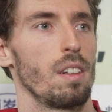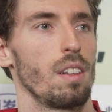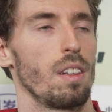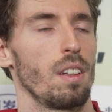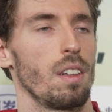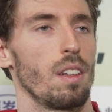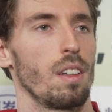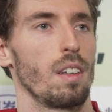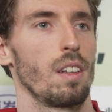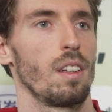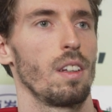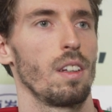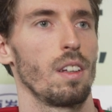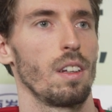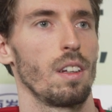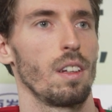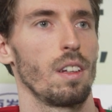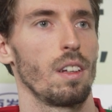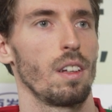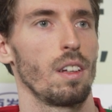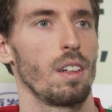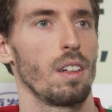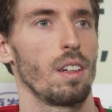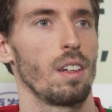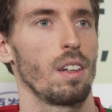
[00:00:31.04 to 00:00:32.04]

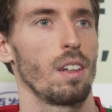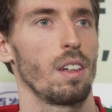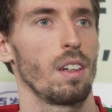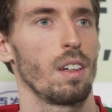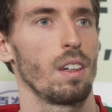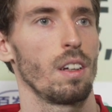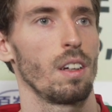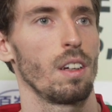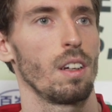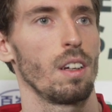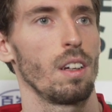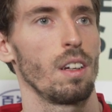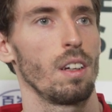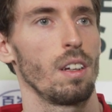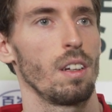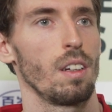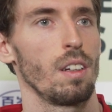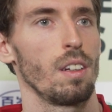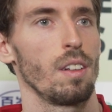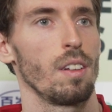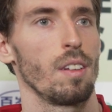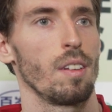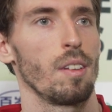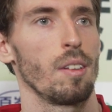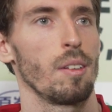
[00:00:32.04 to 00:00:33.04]

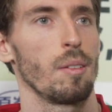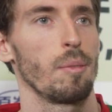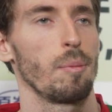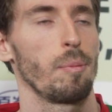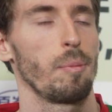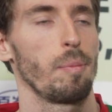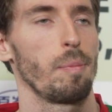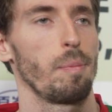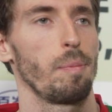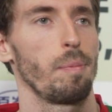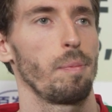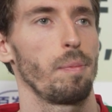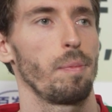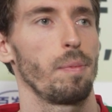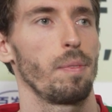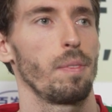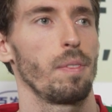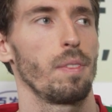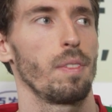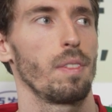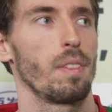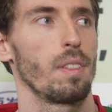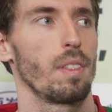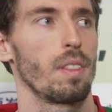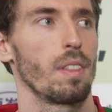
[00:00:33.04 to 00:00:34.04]

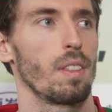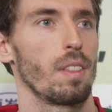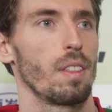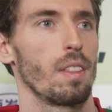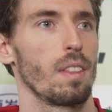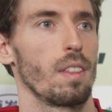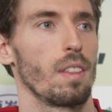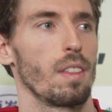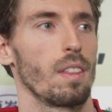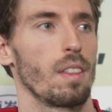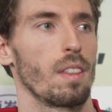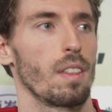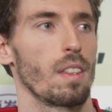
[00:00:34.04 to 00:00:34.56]
[no speech]